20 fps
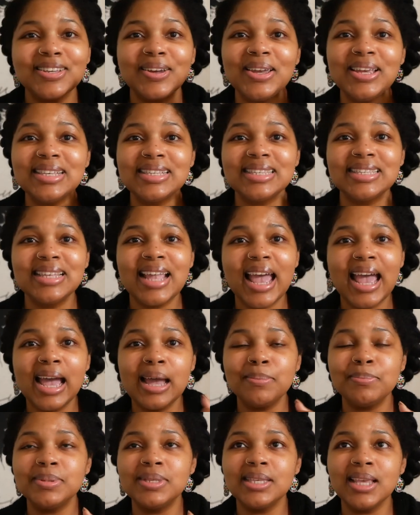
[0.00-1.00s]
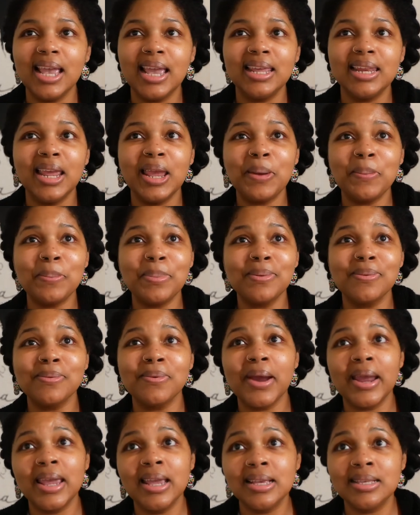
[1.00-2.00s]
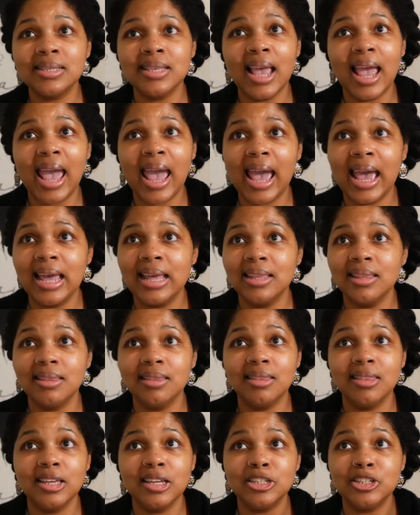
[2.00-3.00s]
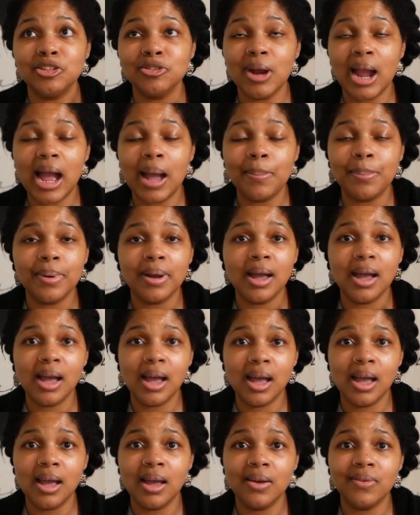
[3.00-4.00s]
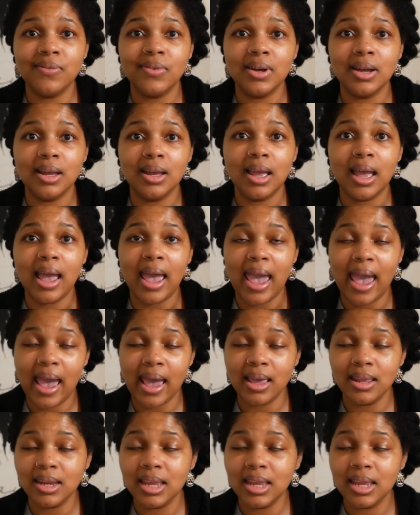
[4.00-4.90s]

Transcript: it snaps and it breaks at the drop of a hat.